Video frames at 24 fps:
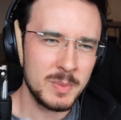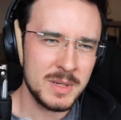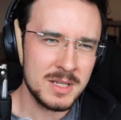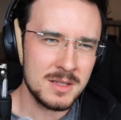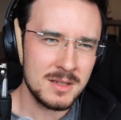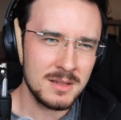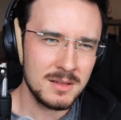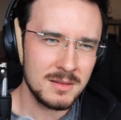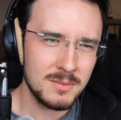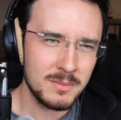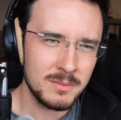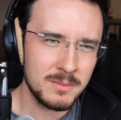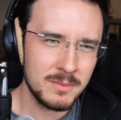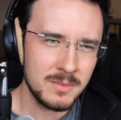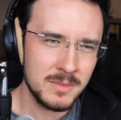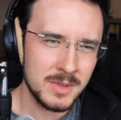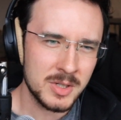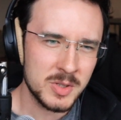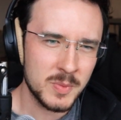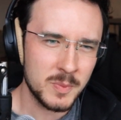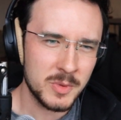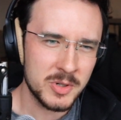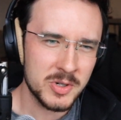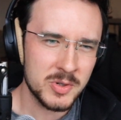be
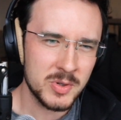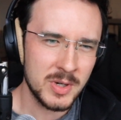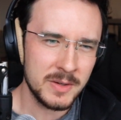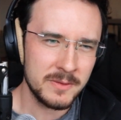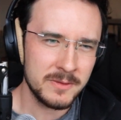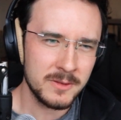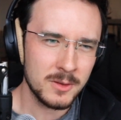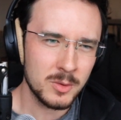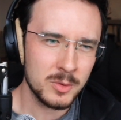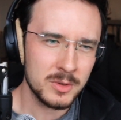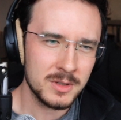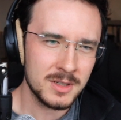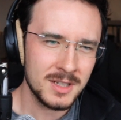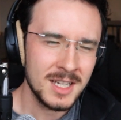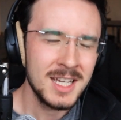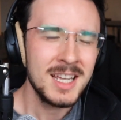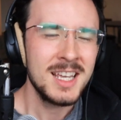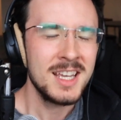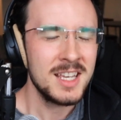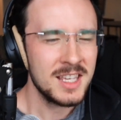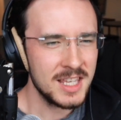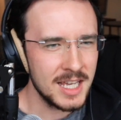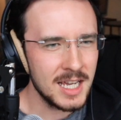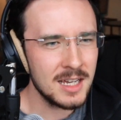much more straightforward.
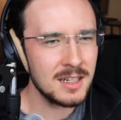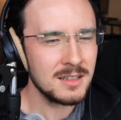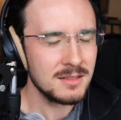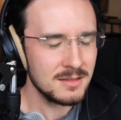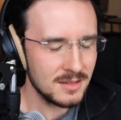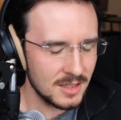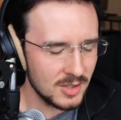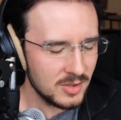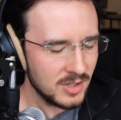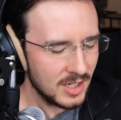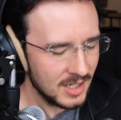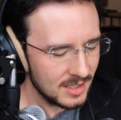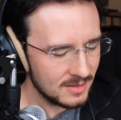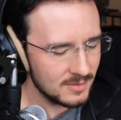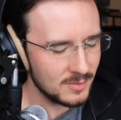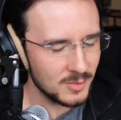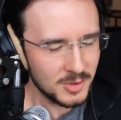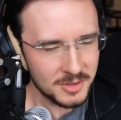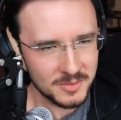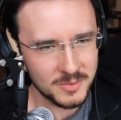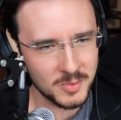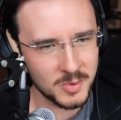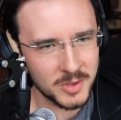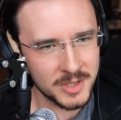Yeah, okay,
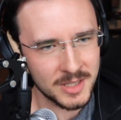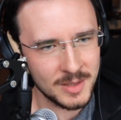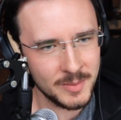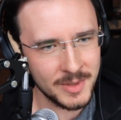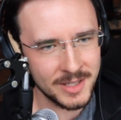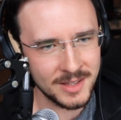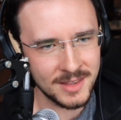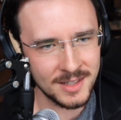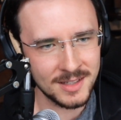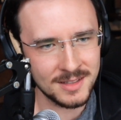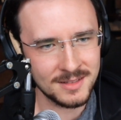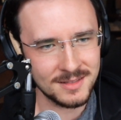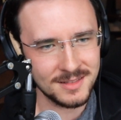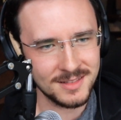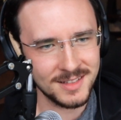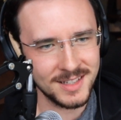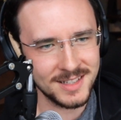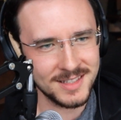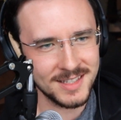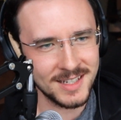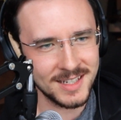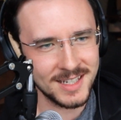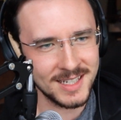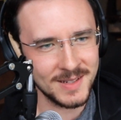we're gonna make that
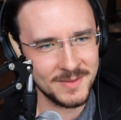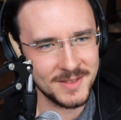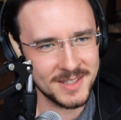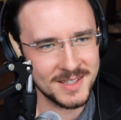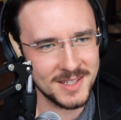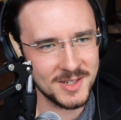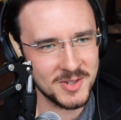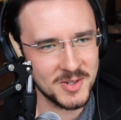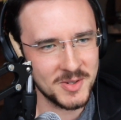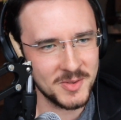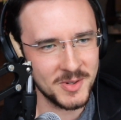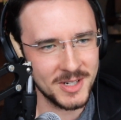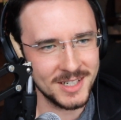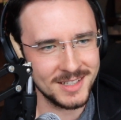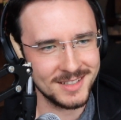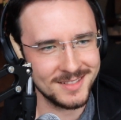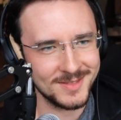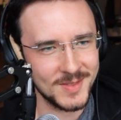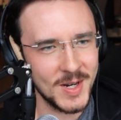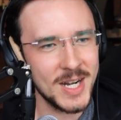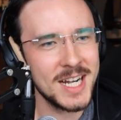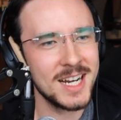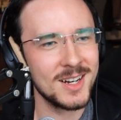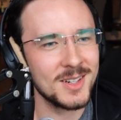executive decision
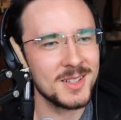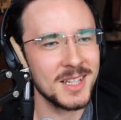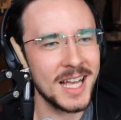right here